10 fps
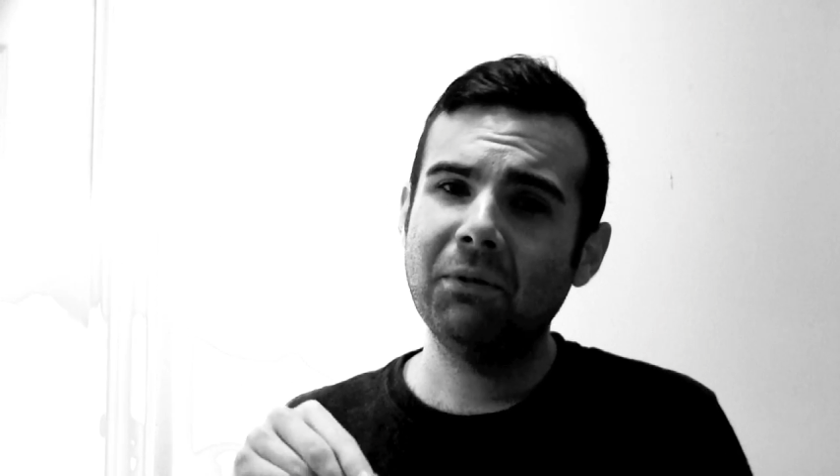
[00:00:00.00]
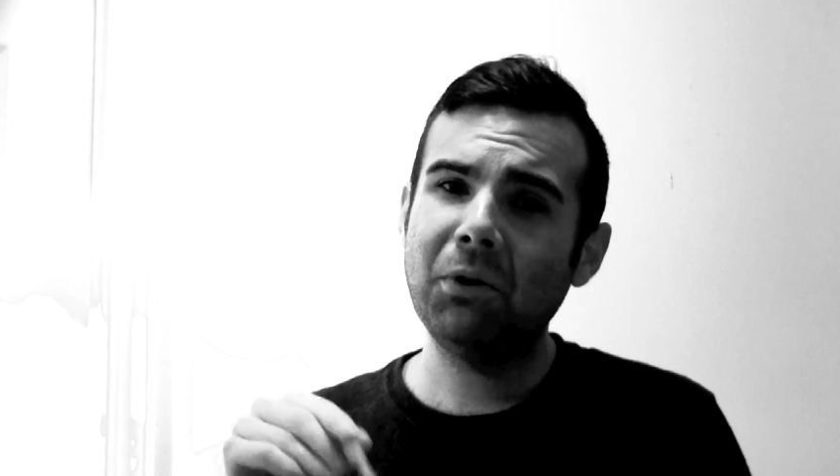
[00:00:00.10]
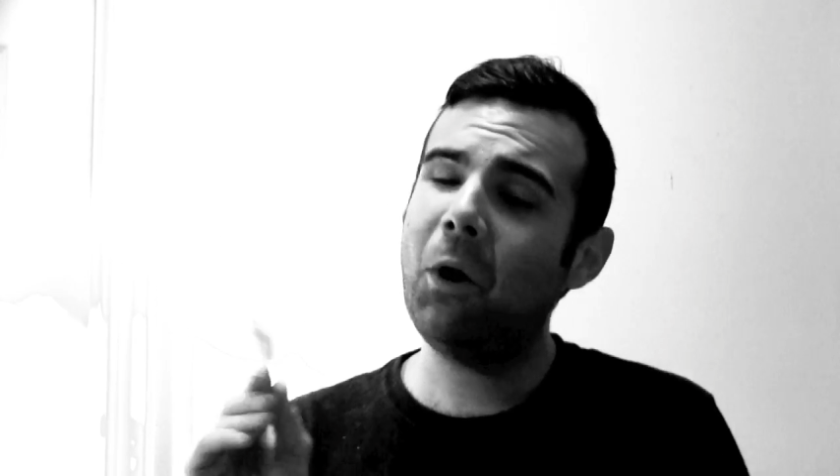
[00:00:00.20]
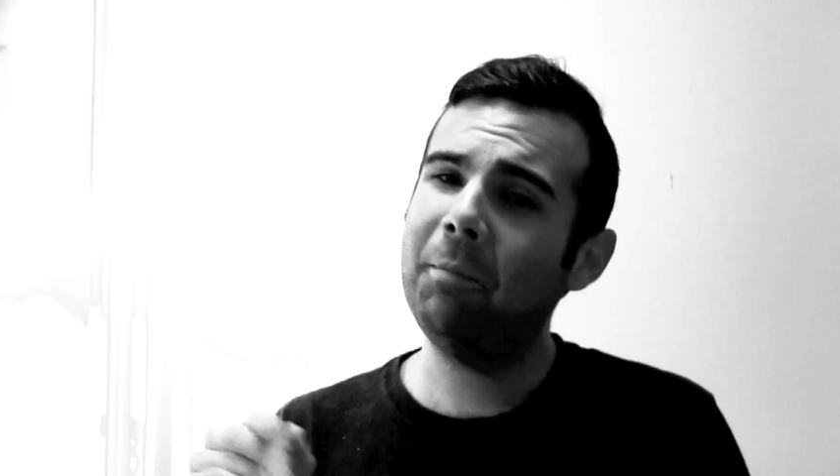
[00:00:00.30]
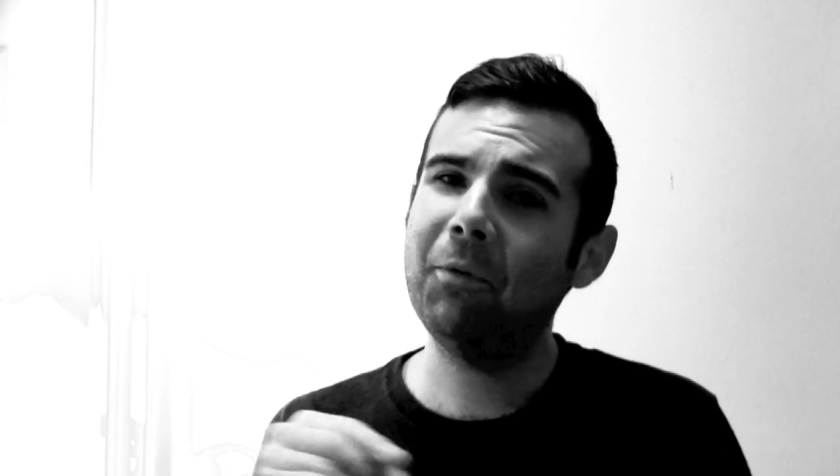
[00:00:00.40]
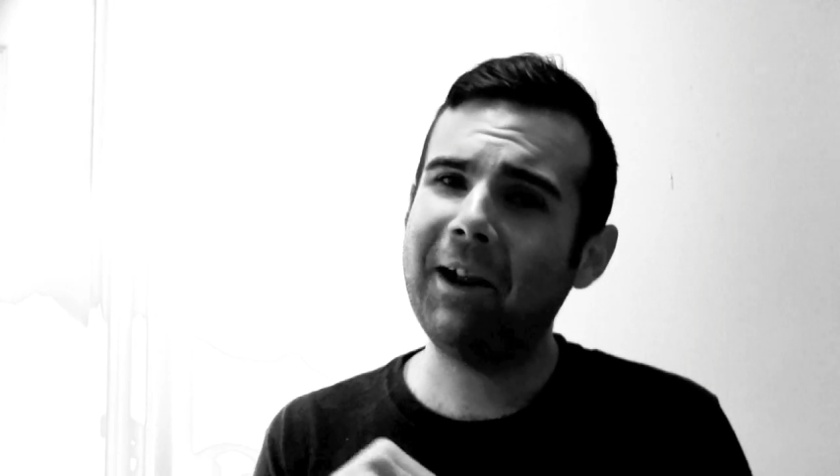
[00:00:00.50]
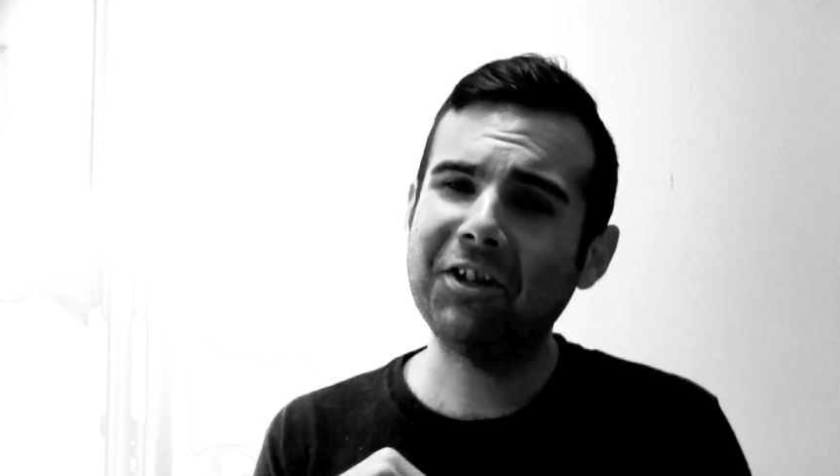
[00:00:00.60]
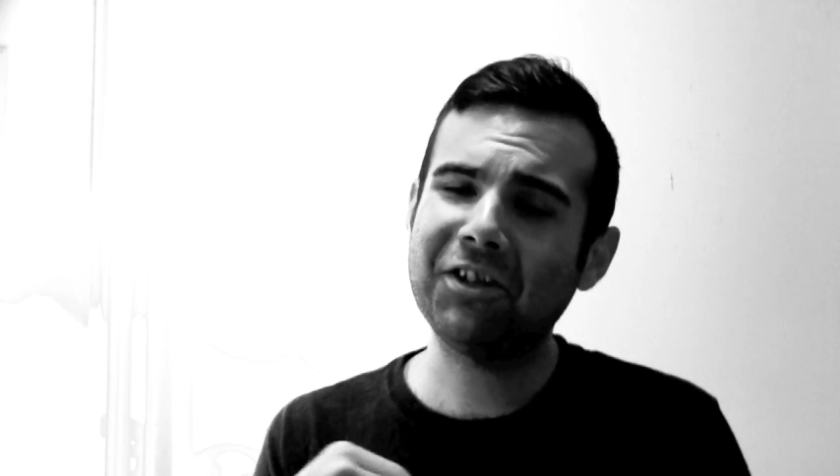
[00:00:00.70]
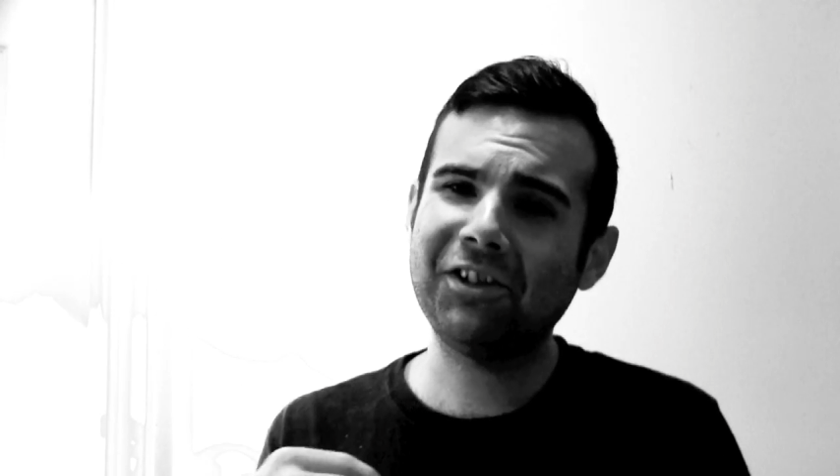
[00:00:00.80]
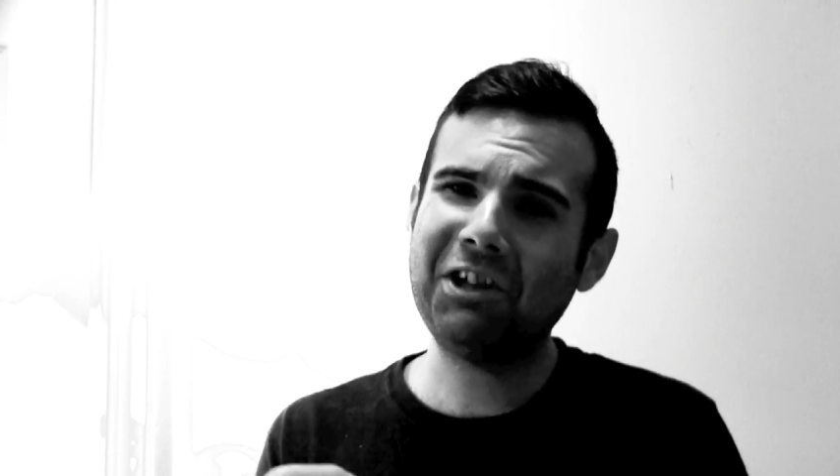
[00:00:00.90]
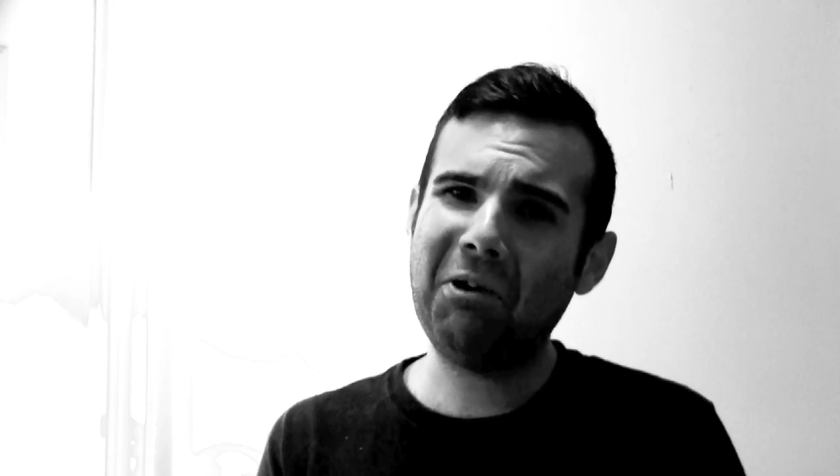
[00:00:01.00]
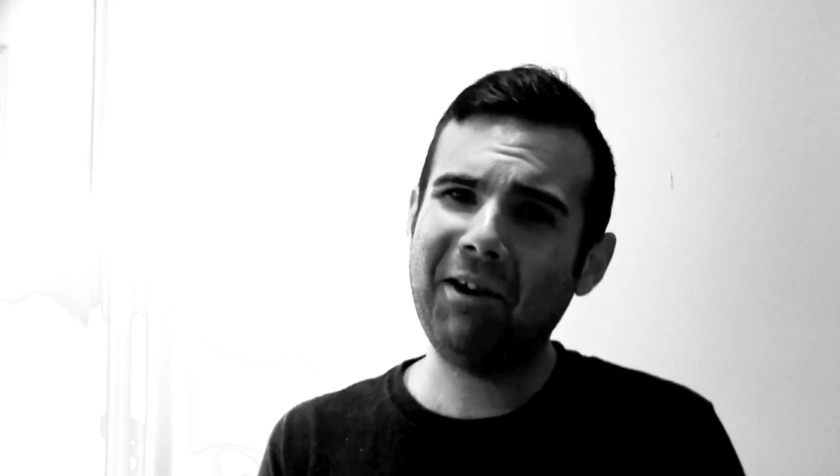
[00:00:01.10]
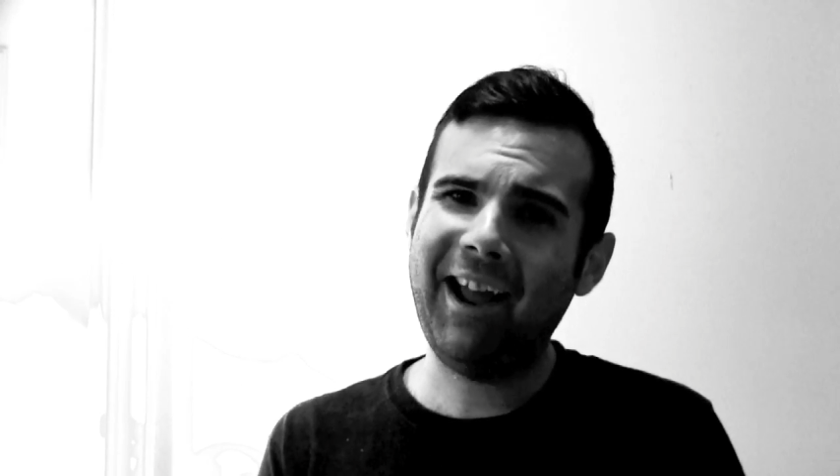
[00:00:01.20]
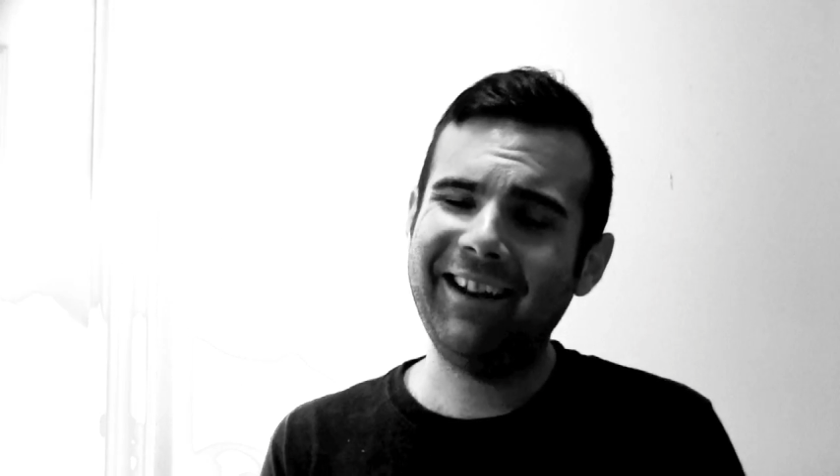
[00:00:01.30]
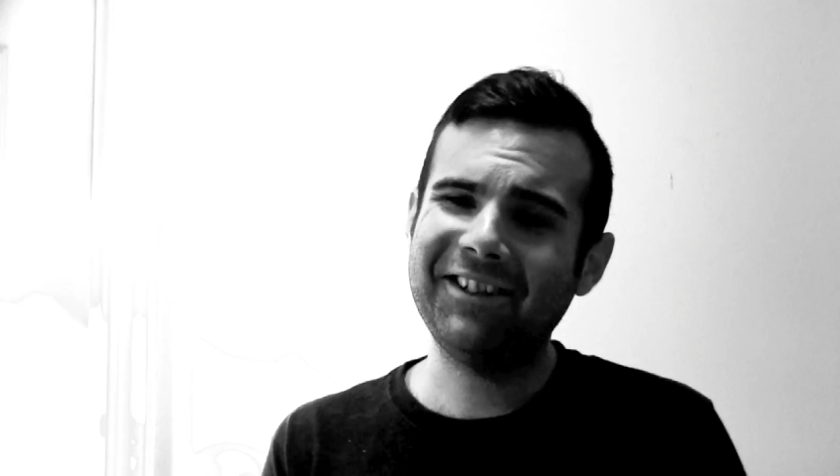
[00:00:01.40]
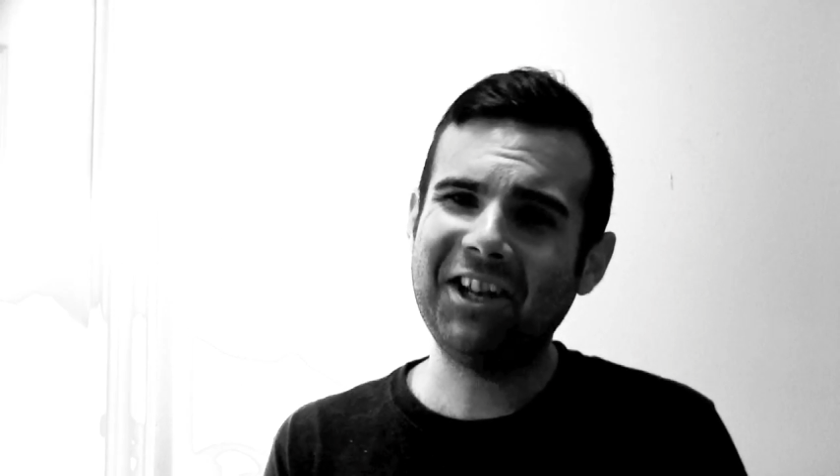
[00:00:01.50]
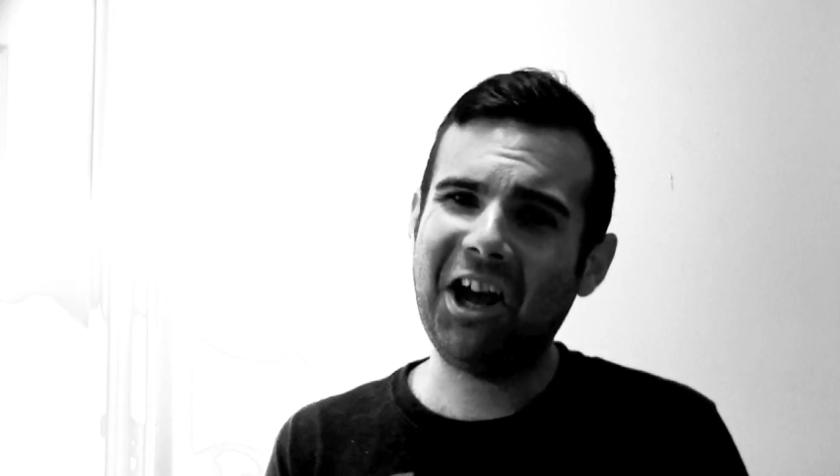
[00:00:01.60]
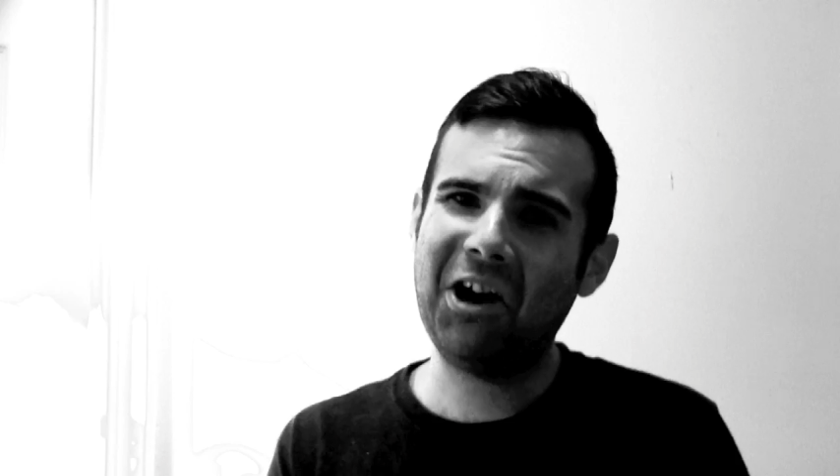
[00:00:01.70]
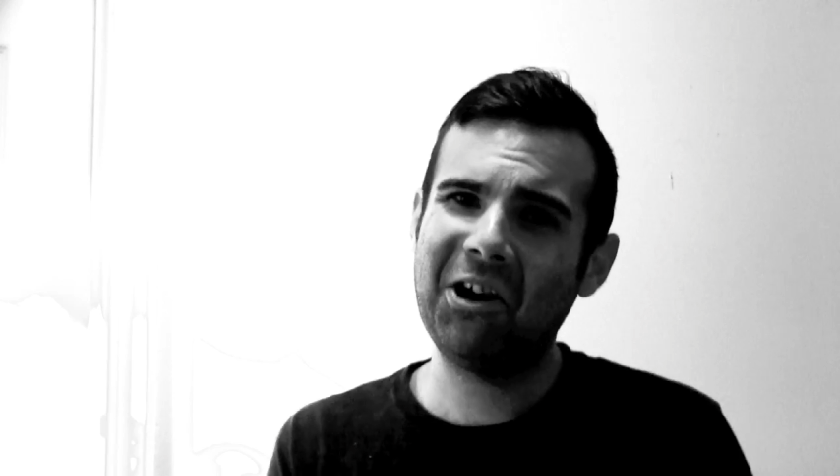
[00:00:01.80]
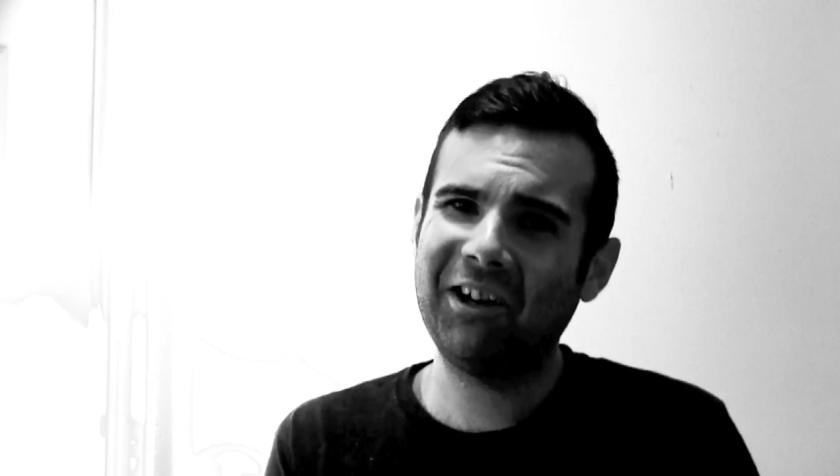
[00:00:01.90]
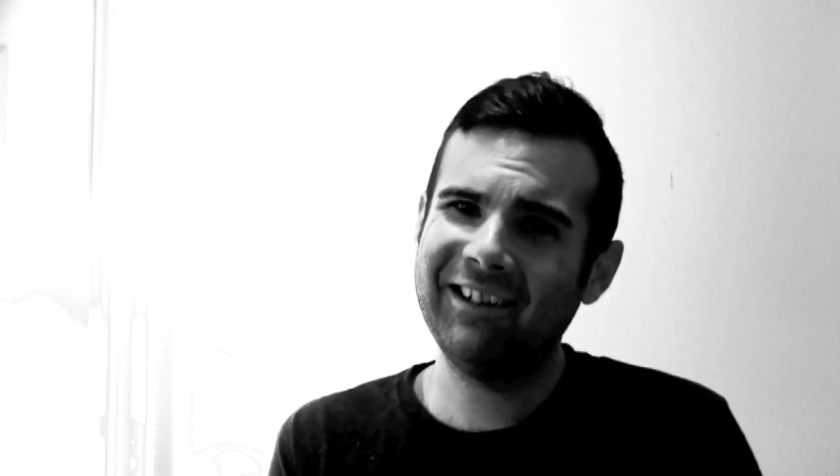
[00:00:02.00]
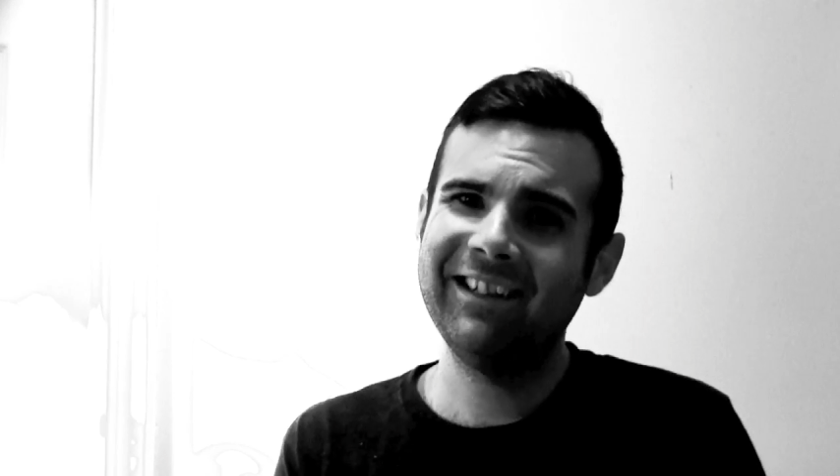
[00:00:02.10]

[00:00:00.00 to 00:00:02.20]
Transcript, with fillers: corporations donate to our